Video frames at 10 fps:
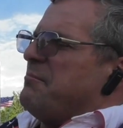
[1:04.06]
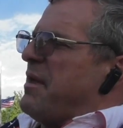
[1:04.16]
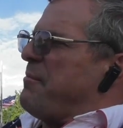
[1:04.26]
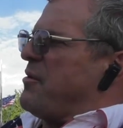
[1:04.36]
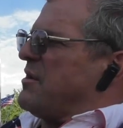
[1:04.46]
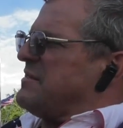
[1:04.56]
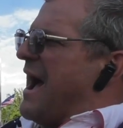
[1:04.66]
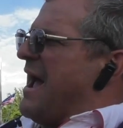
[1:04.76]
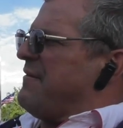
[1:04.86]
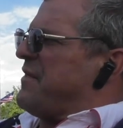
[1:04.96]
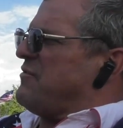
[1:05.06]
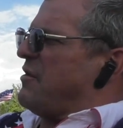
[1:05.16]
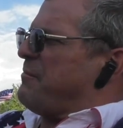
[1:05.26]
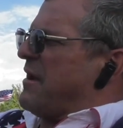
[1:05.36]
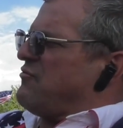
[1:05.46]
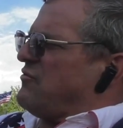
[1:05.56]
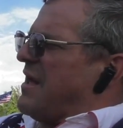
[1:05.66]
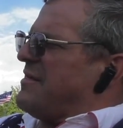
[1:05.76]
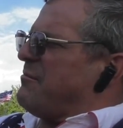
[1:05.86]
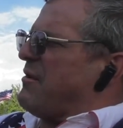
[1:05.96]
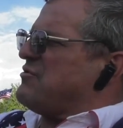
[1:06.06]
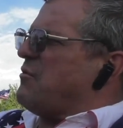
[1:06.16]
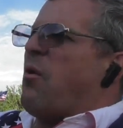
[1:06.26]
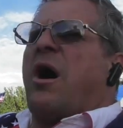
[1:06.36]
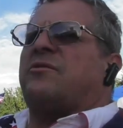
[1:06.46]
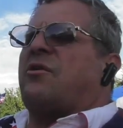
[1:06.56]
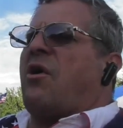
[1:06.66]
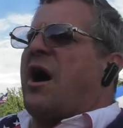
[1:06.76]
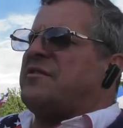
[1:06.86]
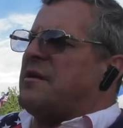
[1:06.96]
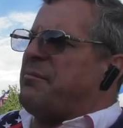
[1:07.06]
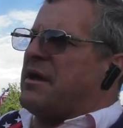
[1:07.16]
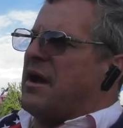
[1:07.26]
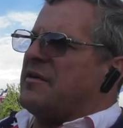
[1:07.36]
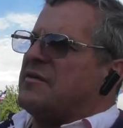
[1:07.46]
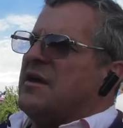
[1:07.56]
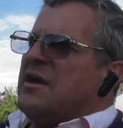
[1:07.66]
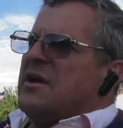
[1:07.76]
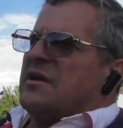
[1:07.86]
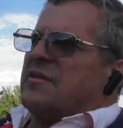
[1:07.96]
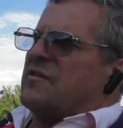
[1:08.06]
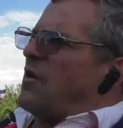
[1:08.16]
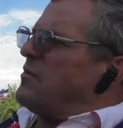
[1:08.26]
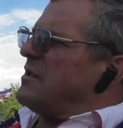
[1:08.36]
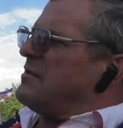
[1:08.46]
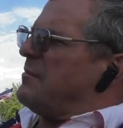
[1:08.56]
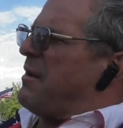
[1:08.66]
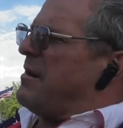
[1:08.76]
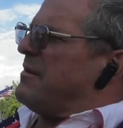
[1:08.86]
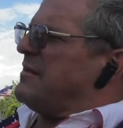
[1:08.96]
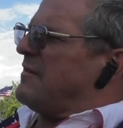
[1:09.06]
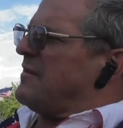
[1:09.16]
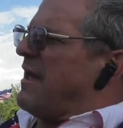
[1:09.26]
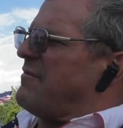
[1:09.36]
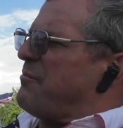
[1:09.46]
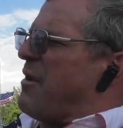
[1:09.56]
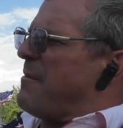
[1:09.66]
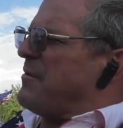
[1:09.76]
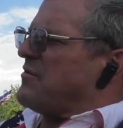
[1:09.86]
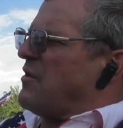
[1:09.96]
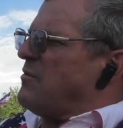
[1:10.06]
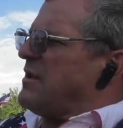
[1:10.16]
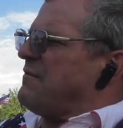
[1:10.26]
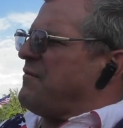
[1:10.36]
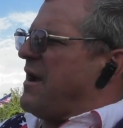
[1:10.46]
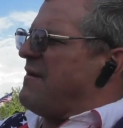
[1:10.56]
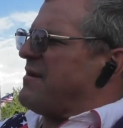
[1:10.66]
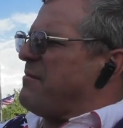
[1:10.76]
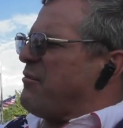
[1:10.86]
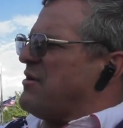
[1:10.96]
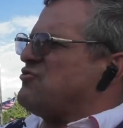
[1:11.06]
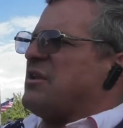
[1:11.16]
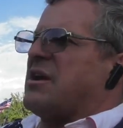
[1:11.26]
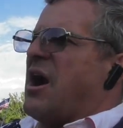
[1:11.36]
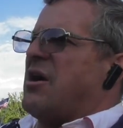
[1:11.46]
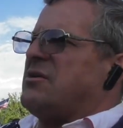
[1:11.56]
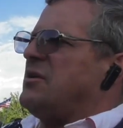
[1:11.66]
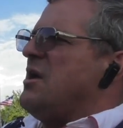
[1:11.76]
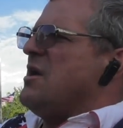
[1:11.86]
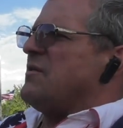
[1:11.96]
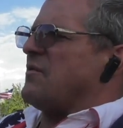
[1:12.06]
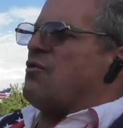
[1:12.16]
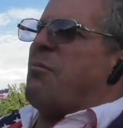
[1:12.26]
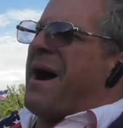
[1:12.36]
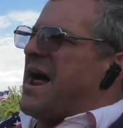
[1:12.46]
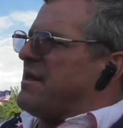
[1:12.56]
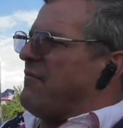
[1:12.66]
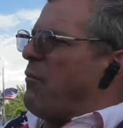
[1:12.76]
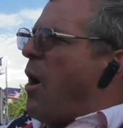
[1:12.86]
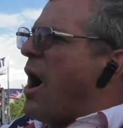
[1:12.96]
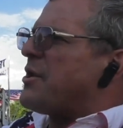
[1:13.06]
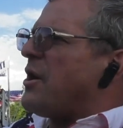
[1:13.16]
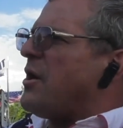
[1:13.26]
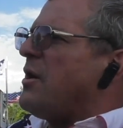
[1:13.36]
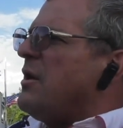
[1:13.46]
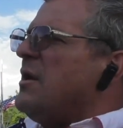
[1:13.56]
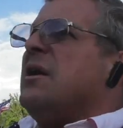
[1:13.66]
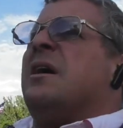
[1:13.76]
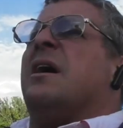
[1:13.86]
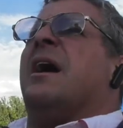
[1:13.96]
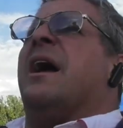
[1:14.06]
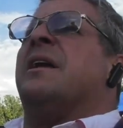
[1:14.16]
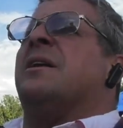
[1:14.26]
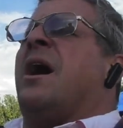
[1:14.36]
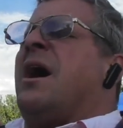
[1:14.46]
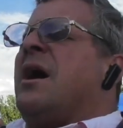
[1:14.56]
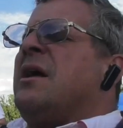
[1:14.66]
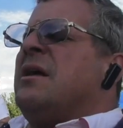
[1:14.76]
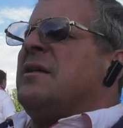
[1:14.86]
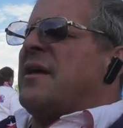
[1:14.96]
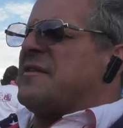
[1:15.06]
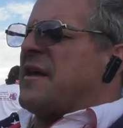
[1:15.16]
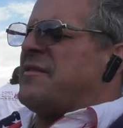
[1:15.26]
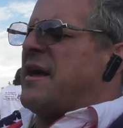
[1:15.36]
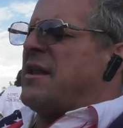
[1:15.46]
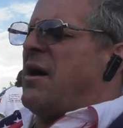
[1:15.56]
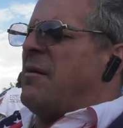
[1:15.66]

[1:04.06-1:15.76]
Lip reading: people could die if they took pictures on the bridge and walked across it because the zoning department doesn't have the proper zoning for having a bridge in a garden. There's no body of water. And they said that